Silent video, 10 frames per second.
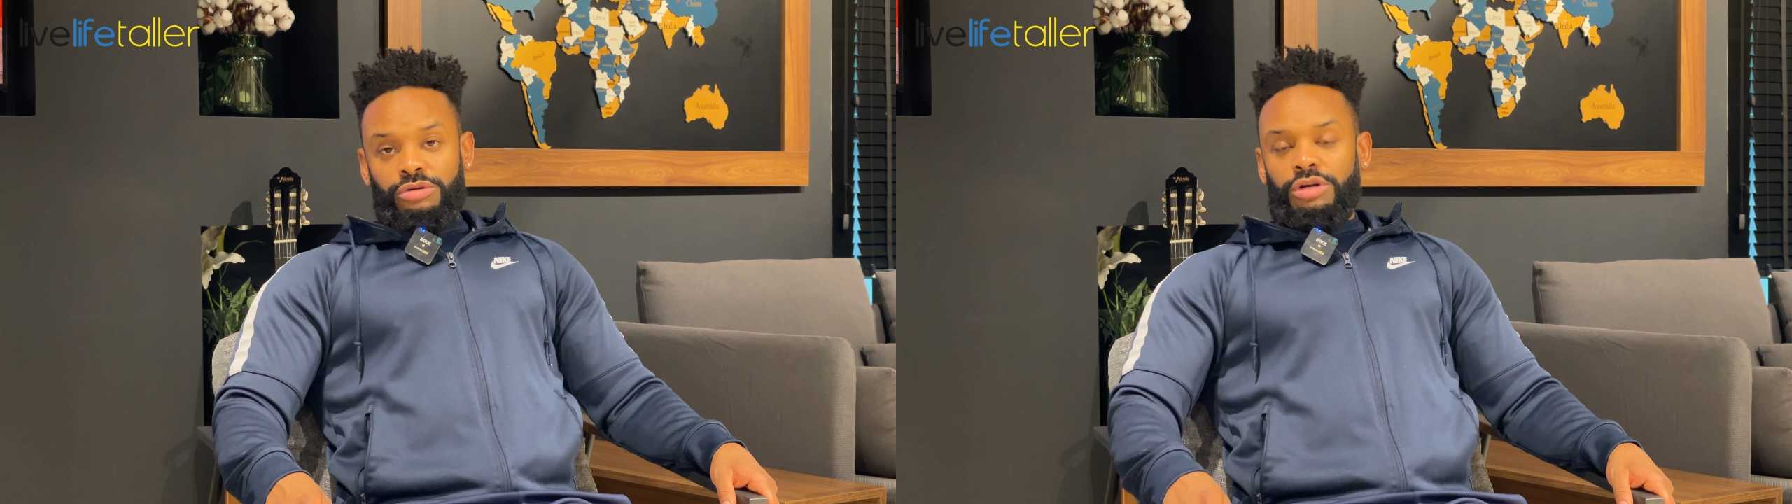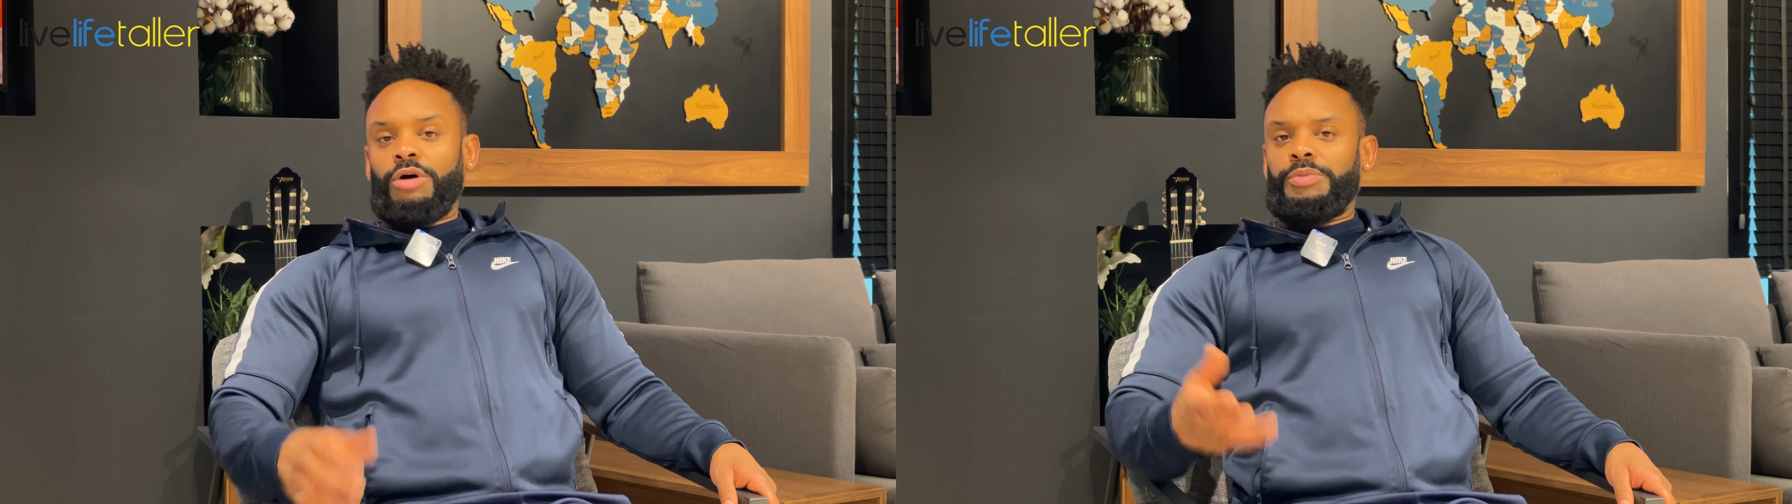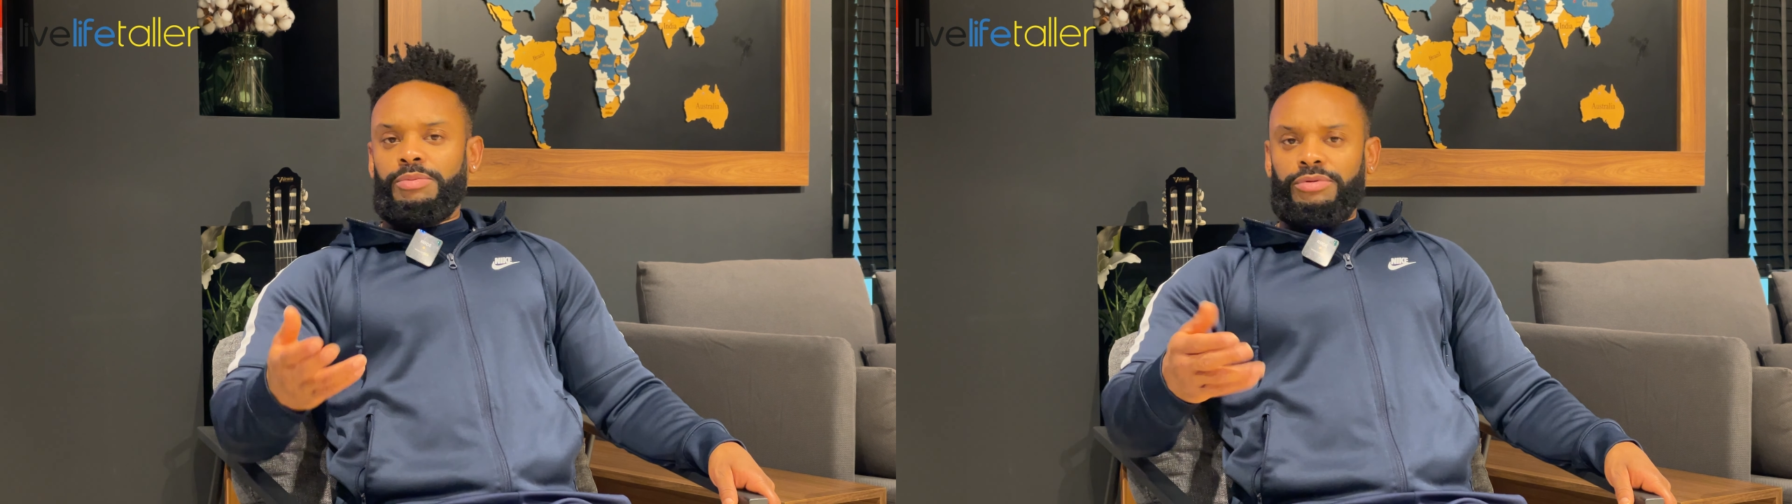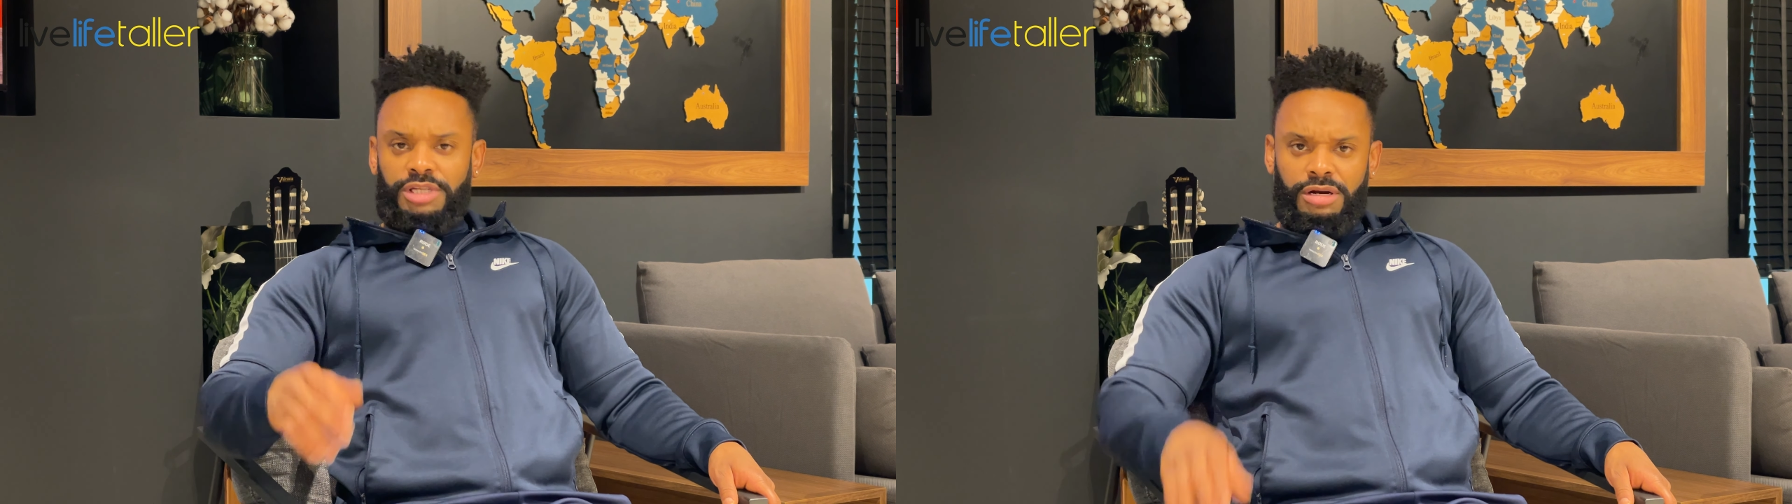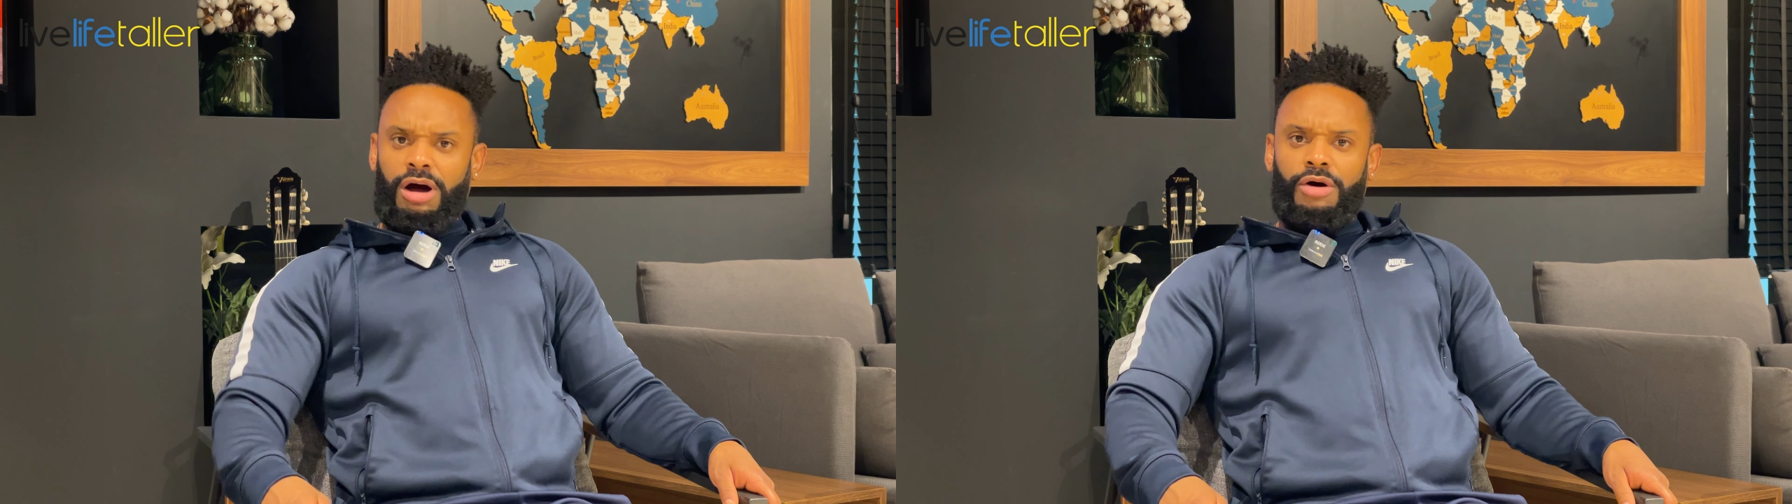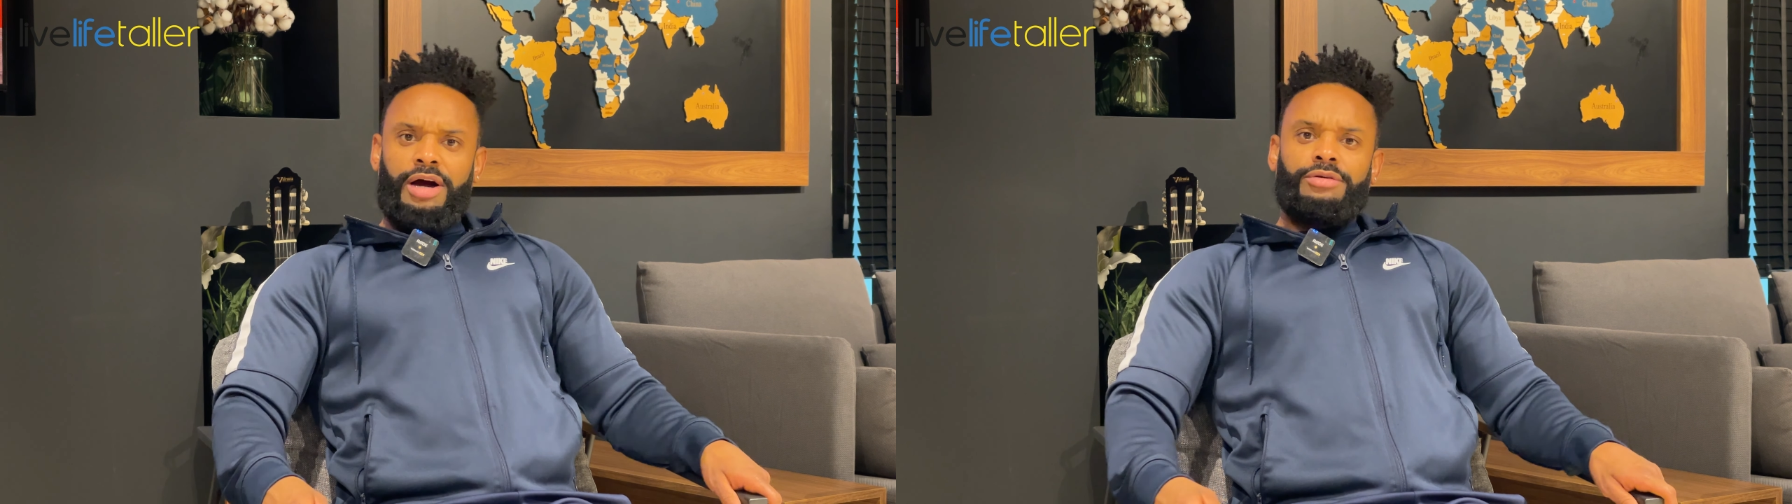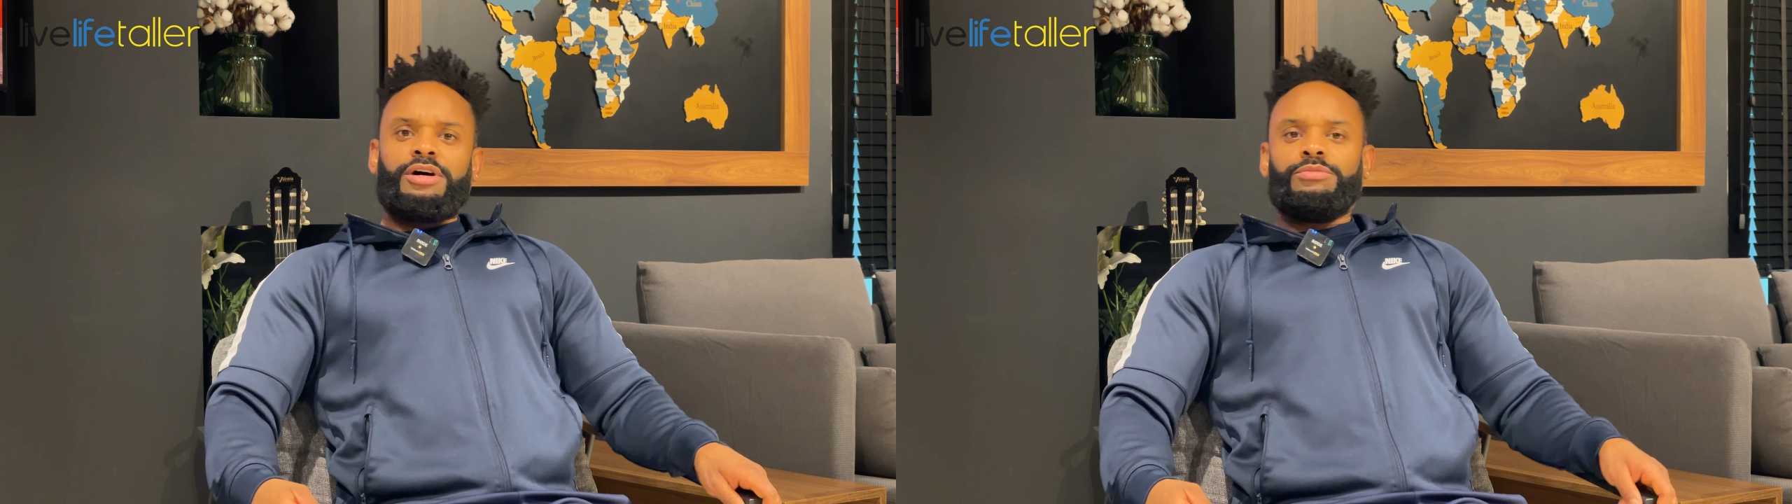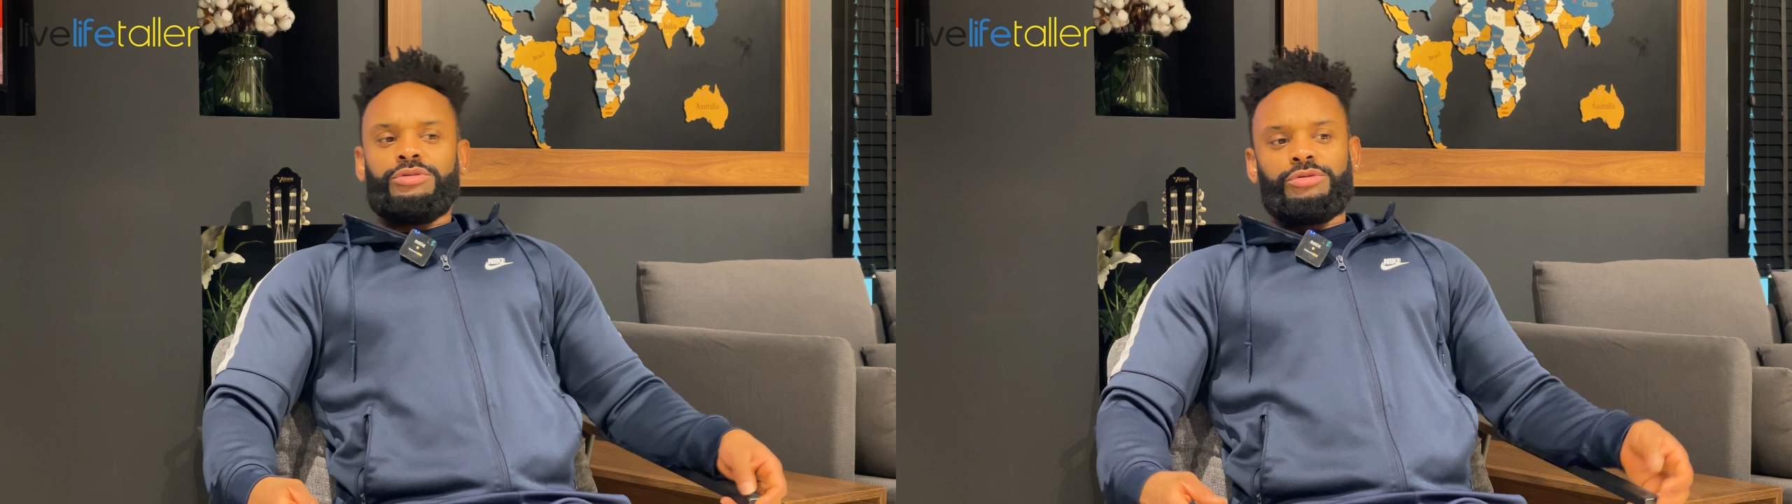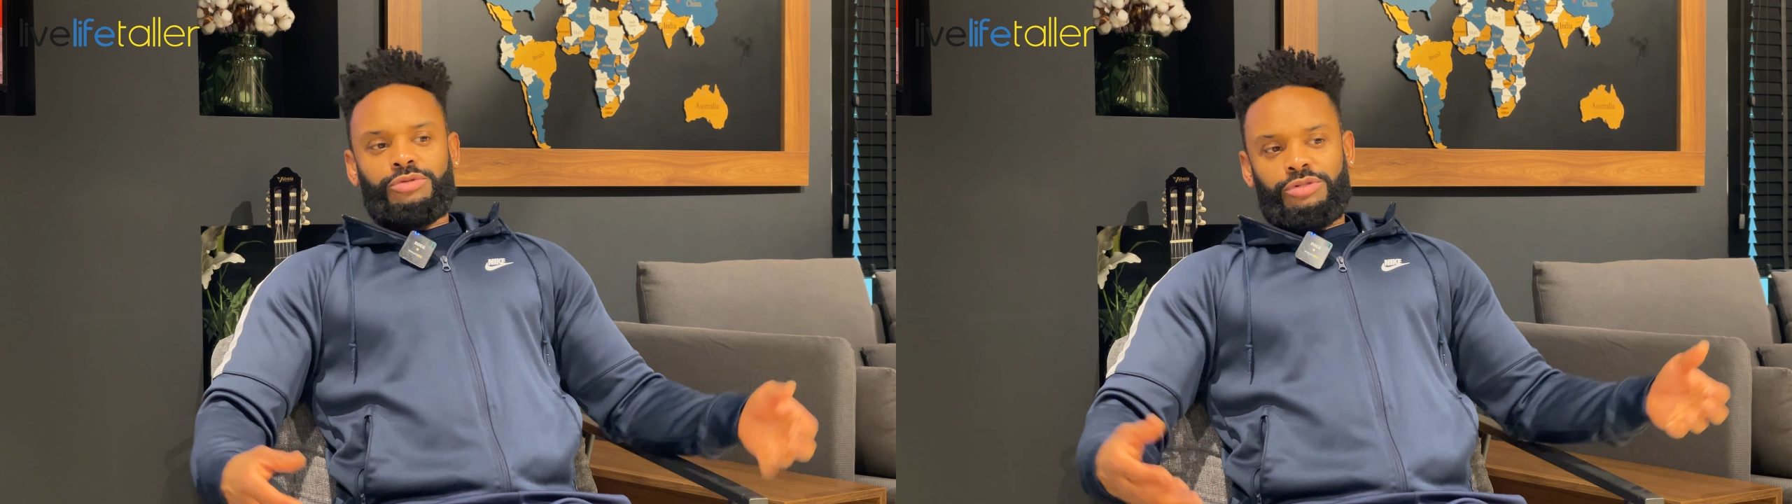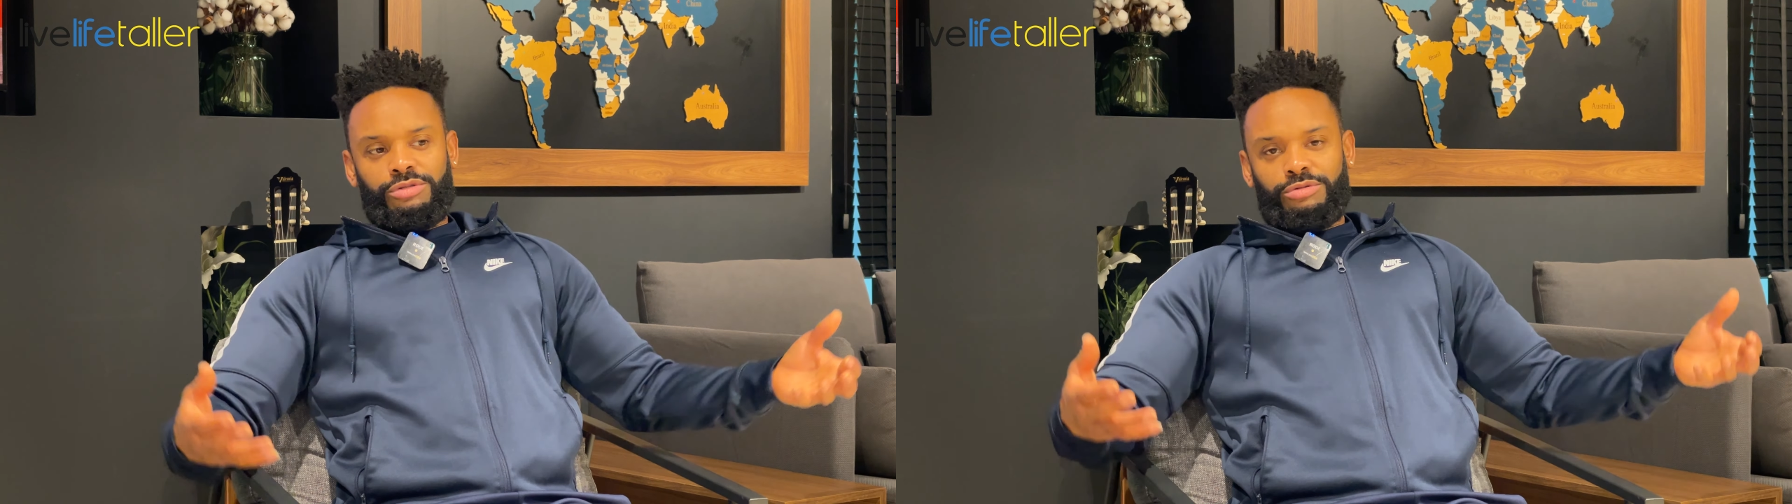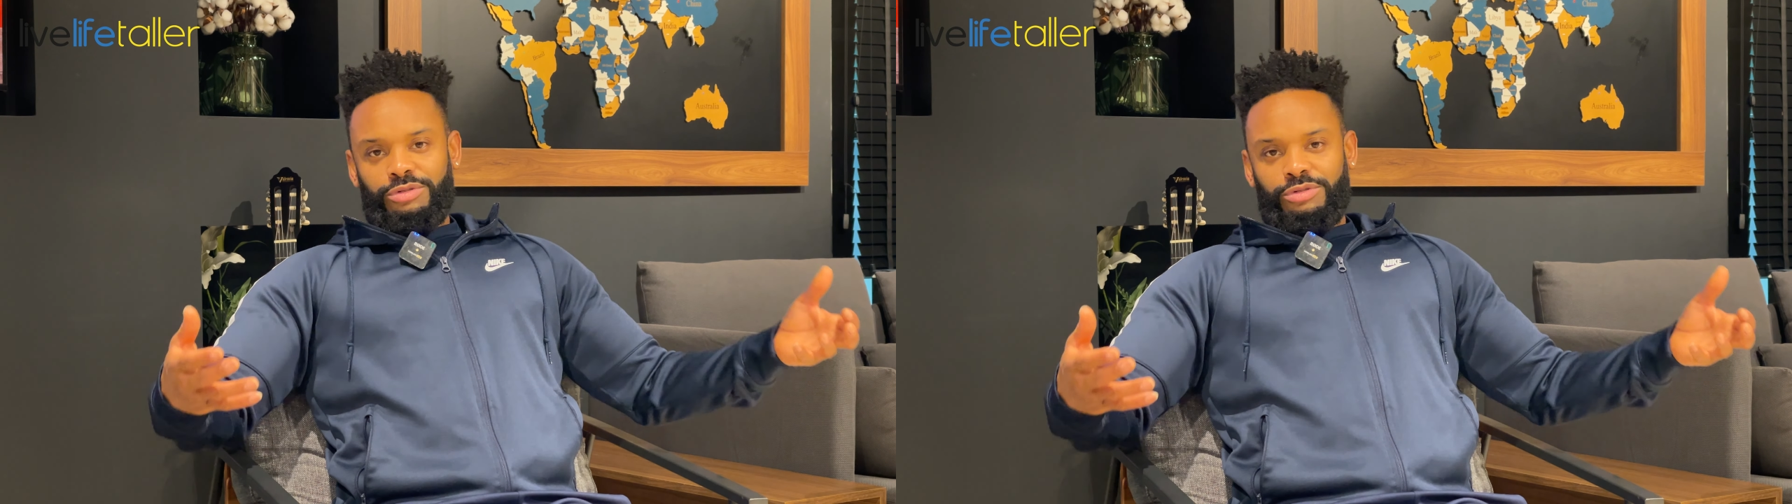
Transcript: A lot of people saying, oh, how come you, you,